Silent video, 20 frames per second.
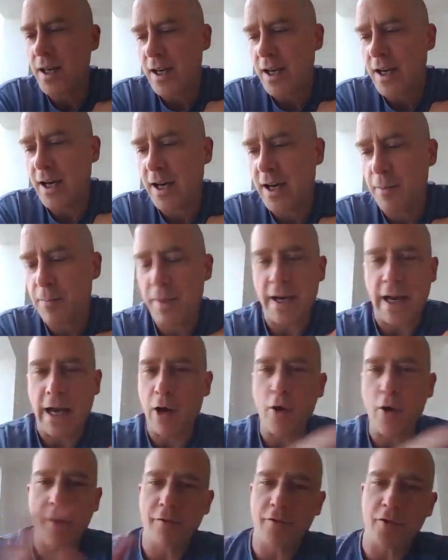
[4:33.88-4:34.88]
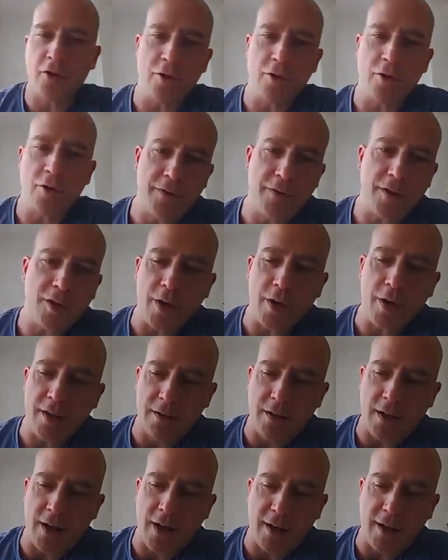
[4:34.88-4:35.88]
But however you view
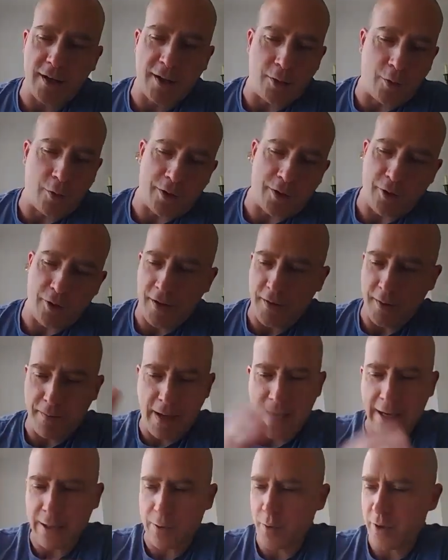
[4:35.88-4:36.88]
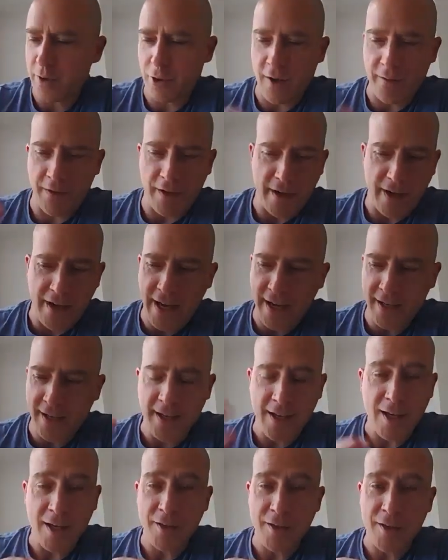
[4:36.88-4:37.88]
it, you know, whether on the back, whether on the neck,
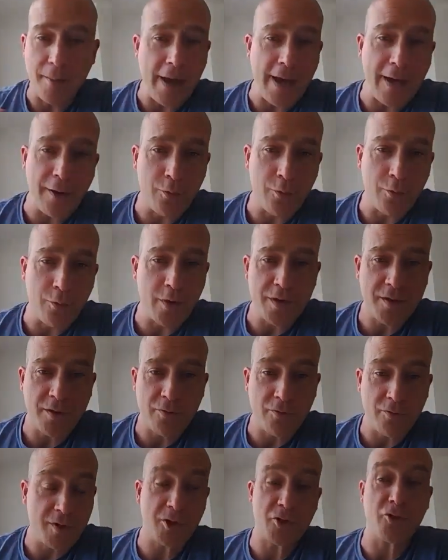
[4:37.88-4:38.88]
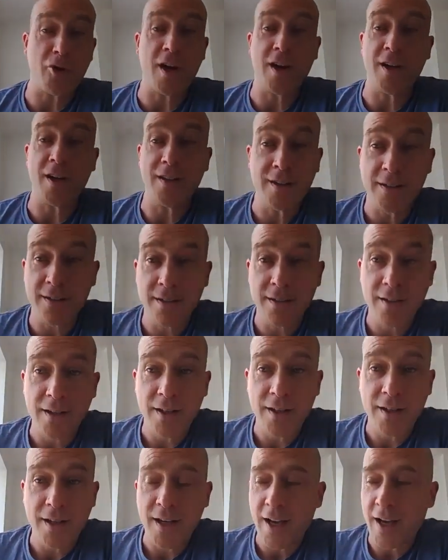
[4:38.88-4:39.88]
the man was restrained.
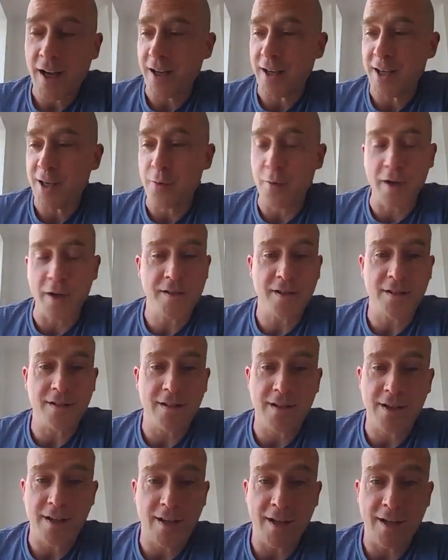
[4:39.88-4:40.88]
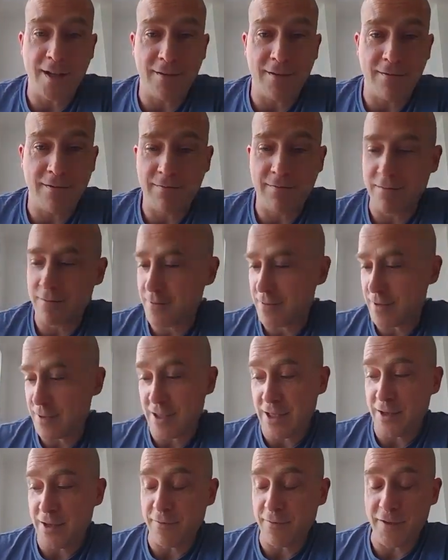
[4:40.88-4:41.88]
He wasn't in
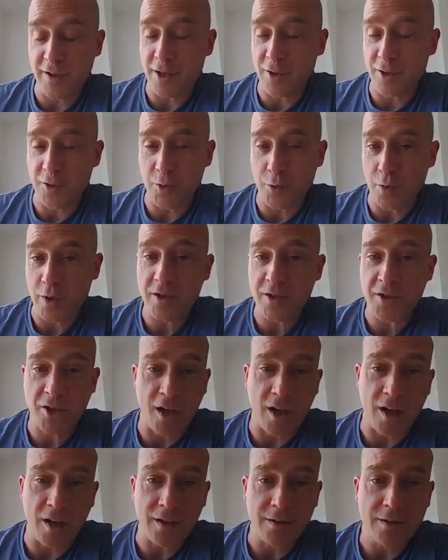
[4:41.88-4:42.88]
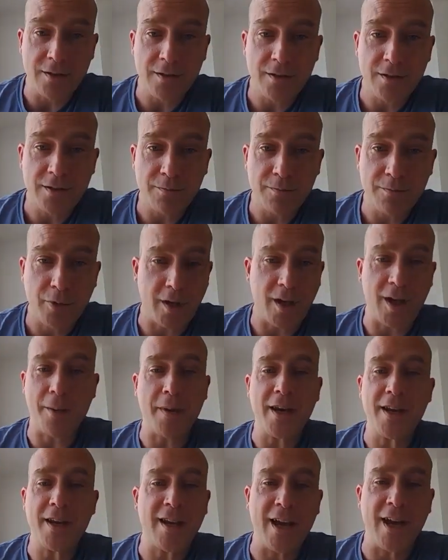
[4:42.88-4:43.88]
the videos we saw putting up
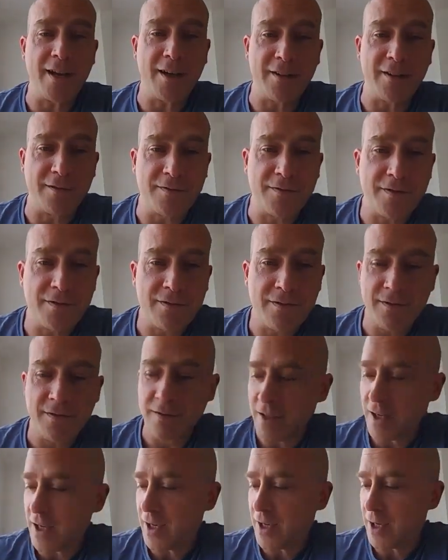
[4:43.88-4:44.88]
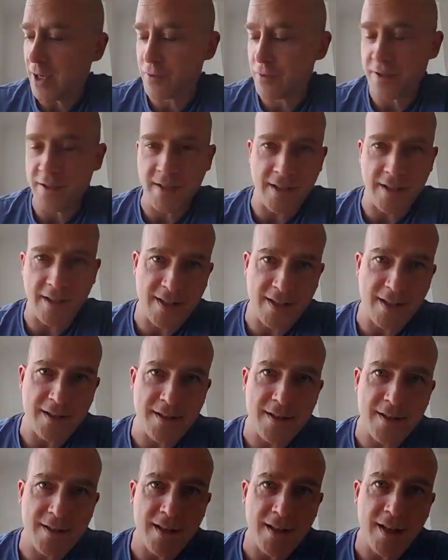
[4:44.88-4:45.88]
any kind of
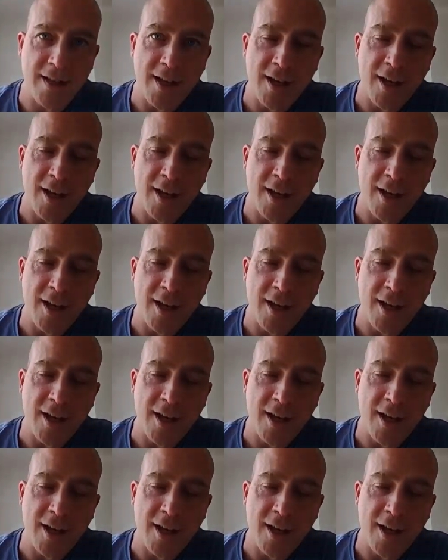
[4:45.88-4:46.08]
resistance.